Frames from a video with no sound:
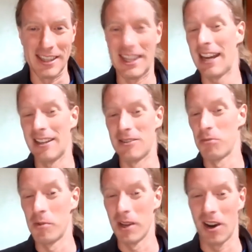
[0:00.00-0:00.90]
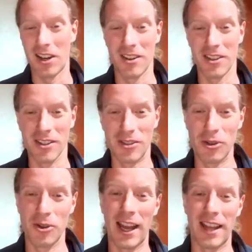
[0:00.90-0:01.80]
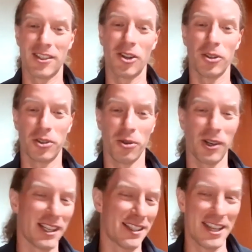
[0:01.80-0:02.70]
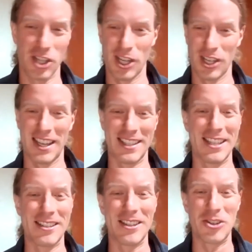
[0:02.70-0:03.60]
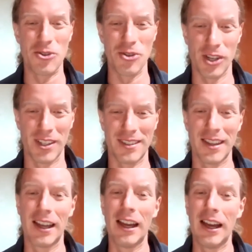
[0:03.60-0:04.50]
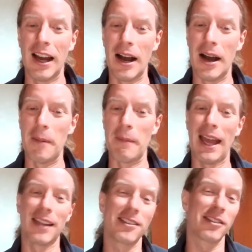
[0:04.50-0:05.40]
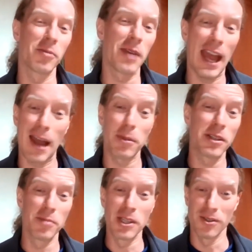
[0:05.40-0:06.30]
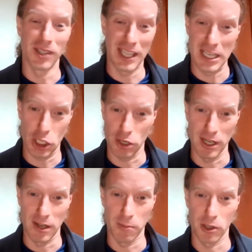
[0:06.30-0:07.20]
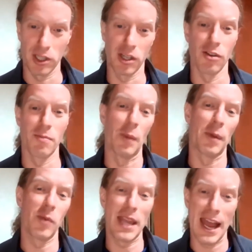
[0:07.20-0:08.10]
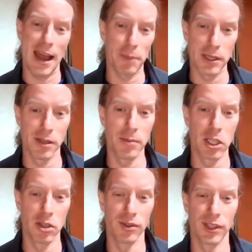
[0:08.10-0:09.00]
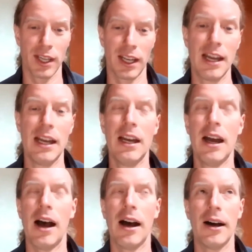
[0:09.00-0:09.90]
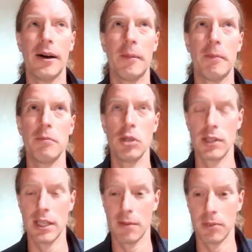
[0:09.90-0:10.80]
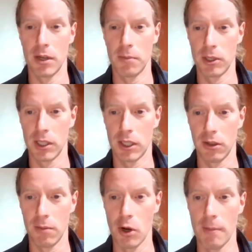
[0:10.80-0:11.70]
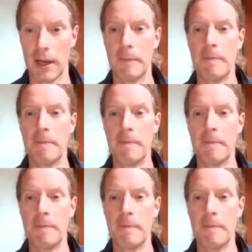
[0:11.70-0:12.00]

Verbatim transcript: That is what we are here to do as cultural organizations, as institutions. Um, and so we happen to be using history in a particular moment. We happen to be using um, museums in a particular moment.